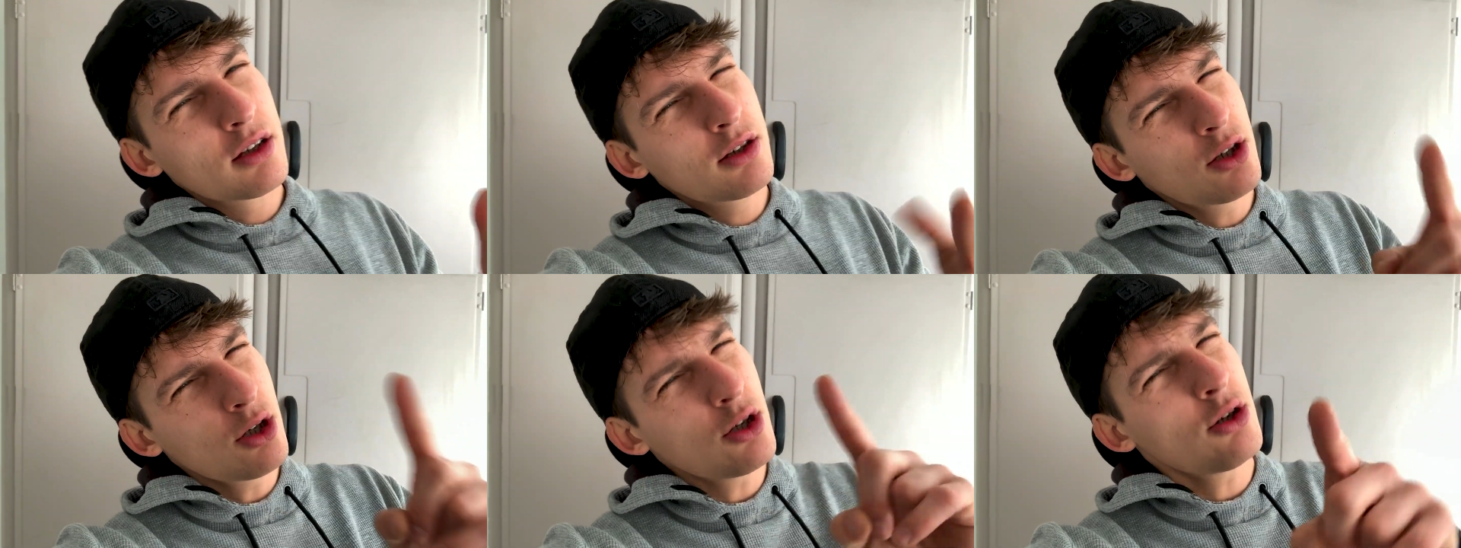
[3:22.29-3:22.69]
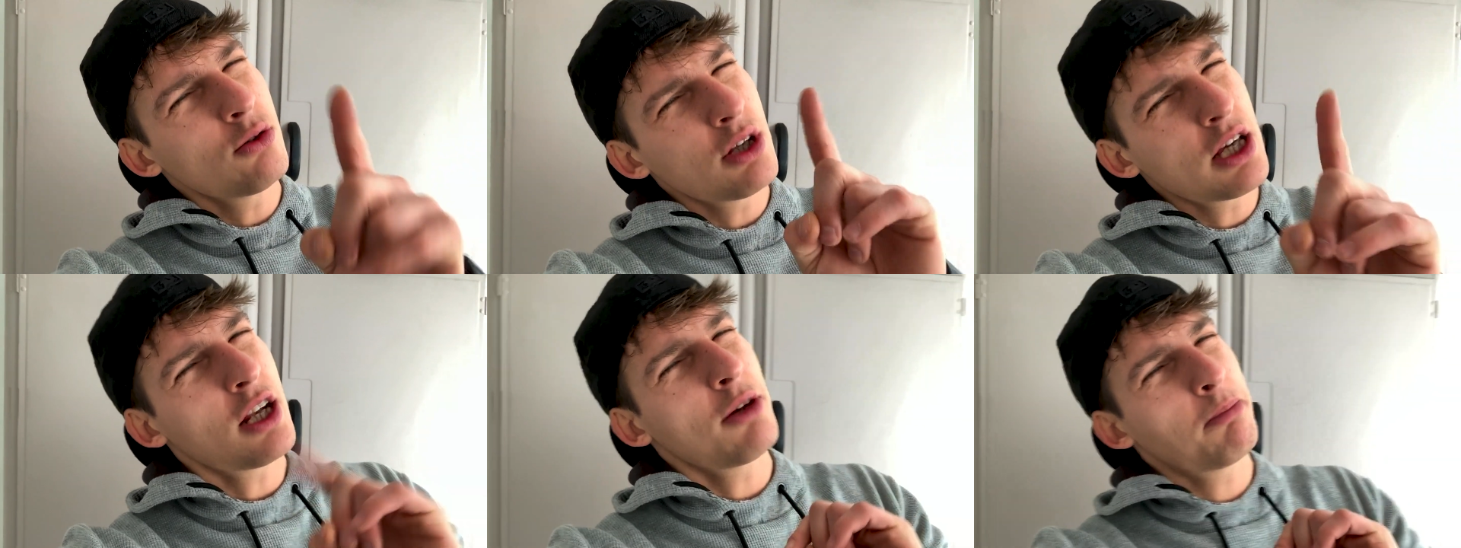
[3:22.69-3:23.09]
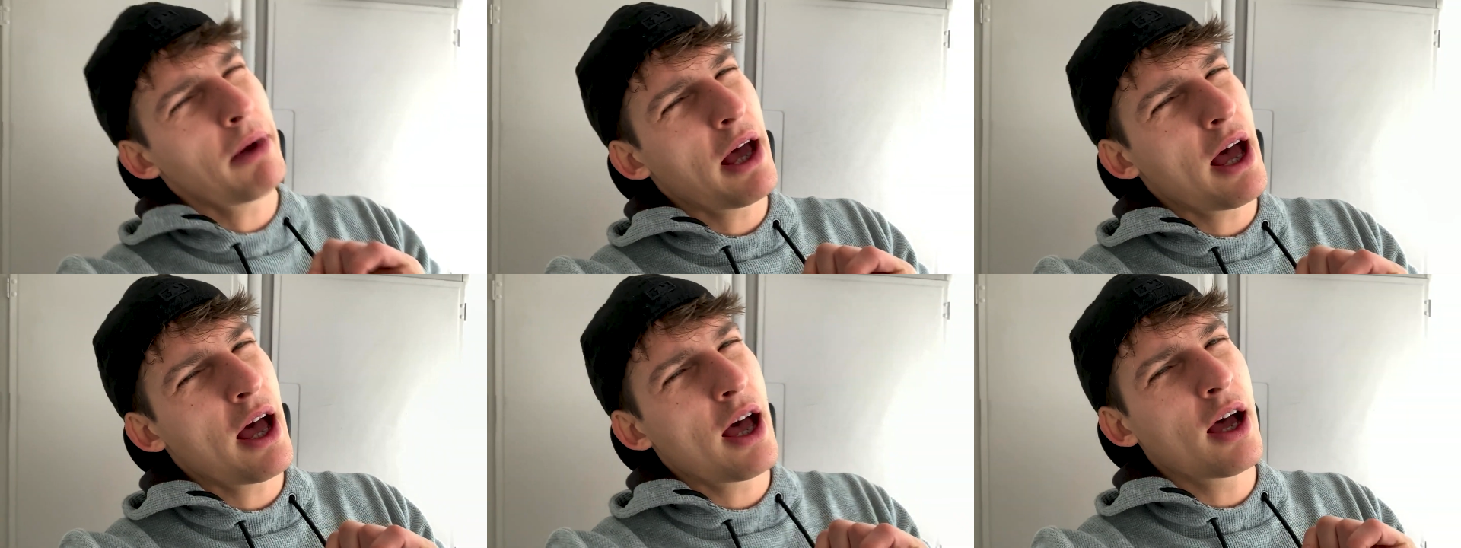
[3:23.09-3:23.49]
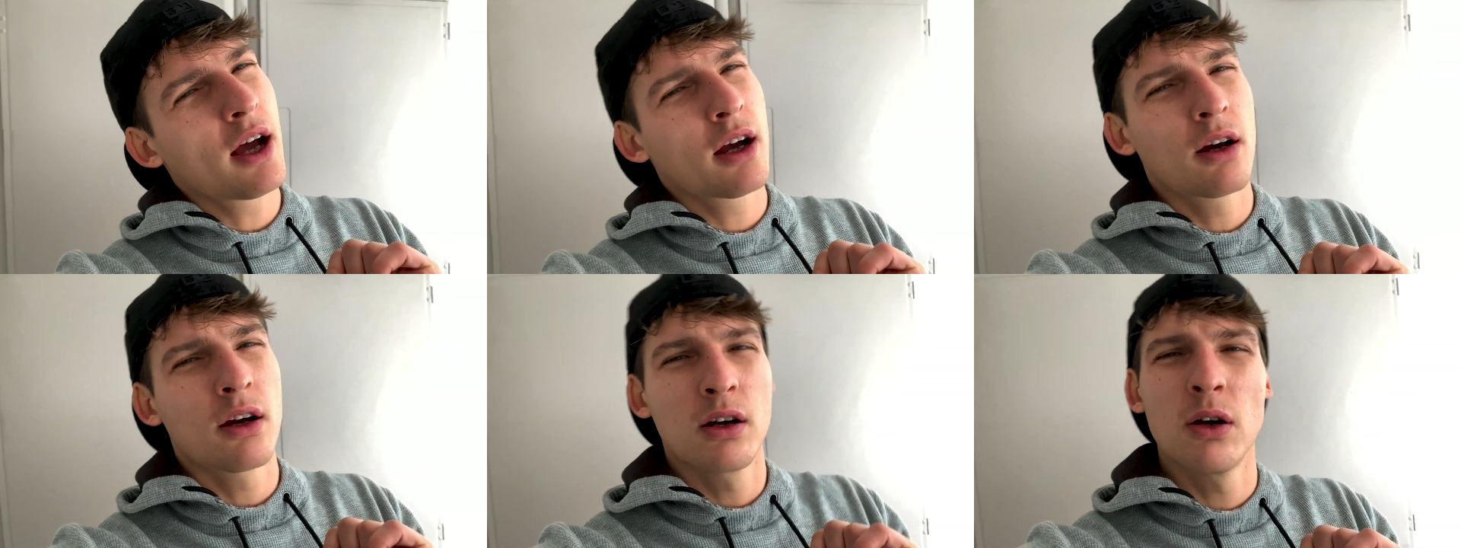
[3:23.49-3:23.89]
do you need a
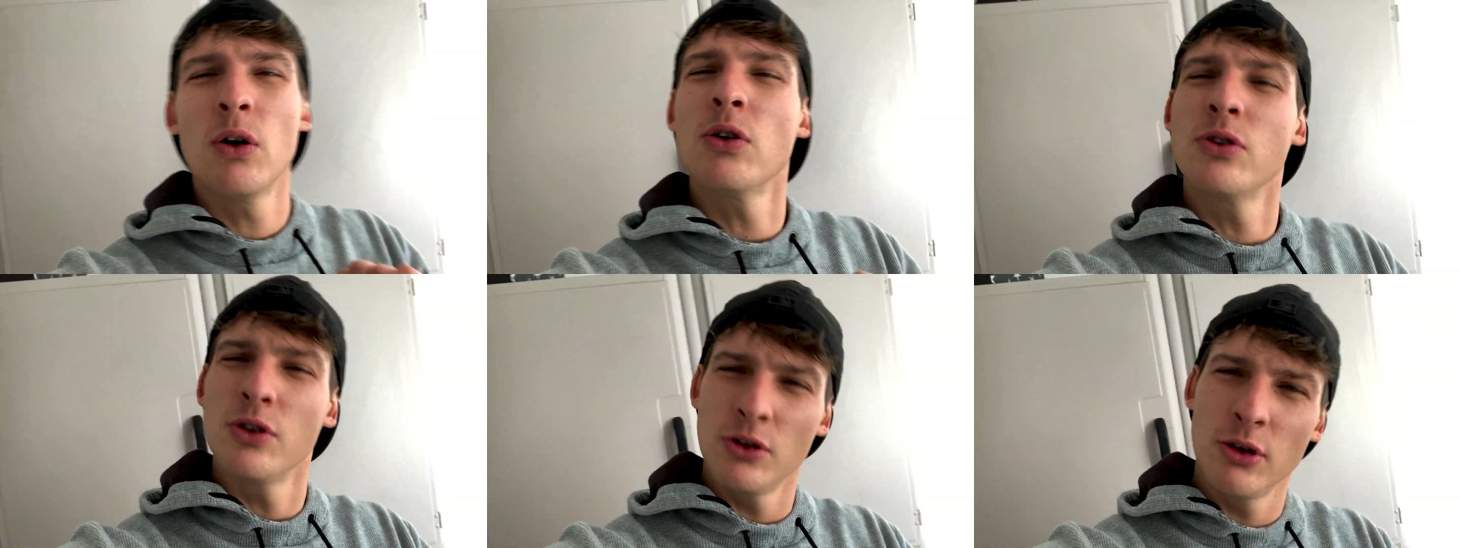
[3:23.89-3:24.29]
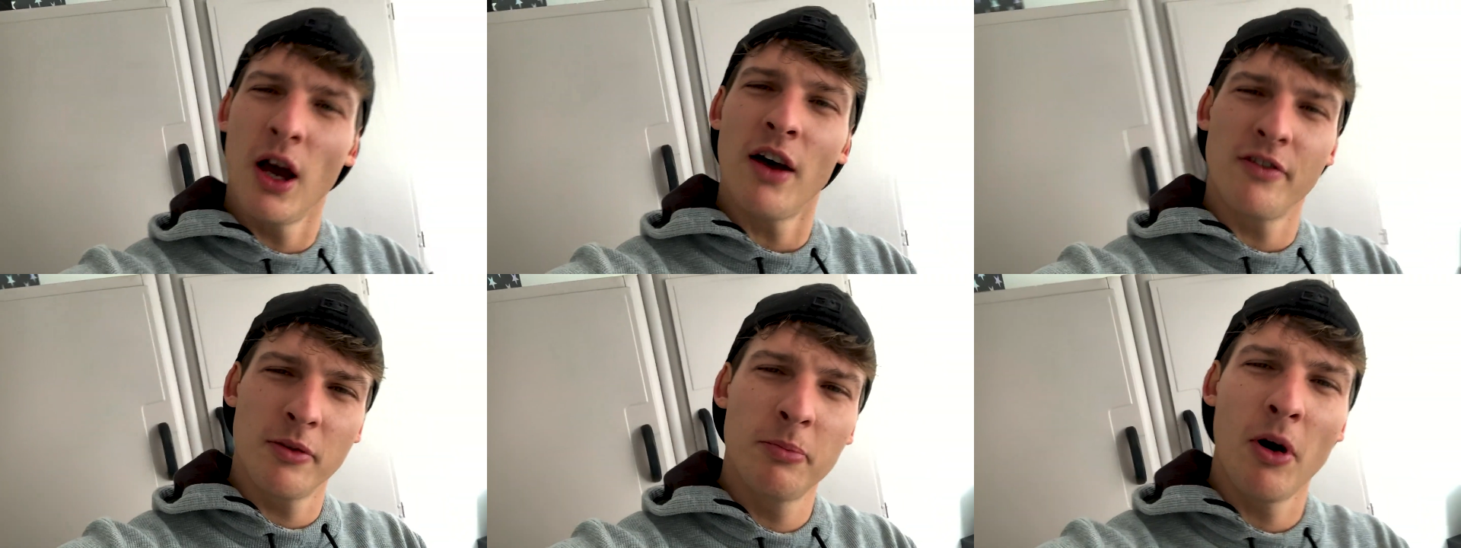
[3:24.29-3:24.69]
bag or do you have a